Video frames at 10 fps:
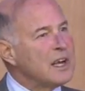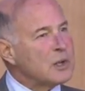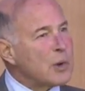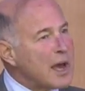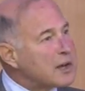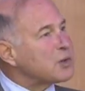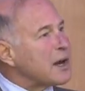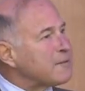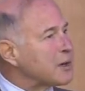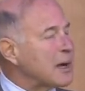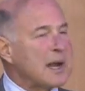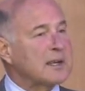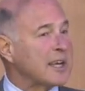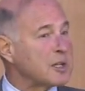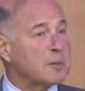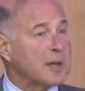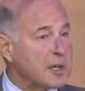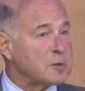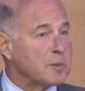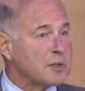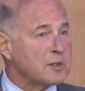you had to try to figure out on a case-by-case